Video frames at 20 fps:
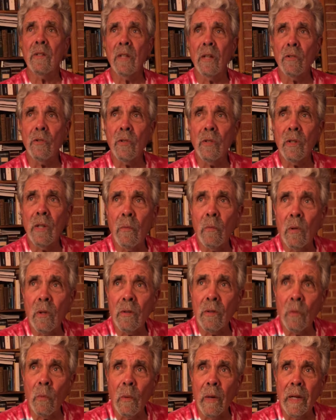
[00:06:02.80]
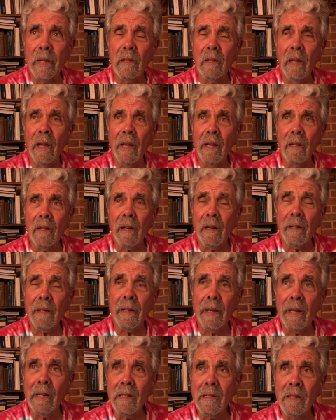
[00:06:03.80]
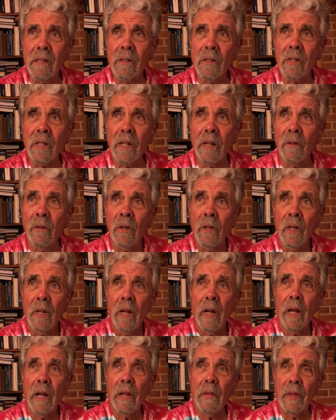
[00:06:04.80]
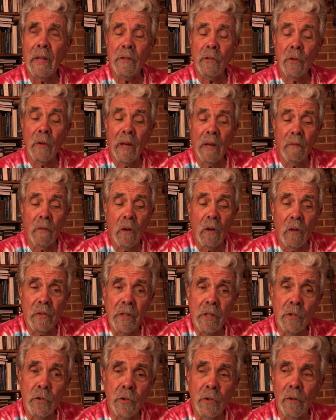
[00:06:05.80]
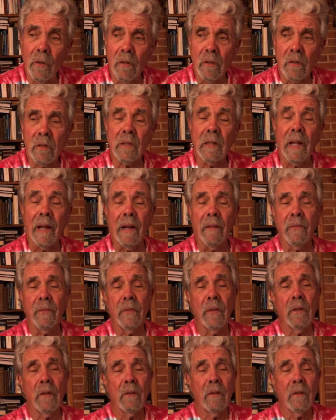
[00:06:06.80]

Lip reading: notion they wanted a white cake, I guess, and then you have all these yolks left,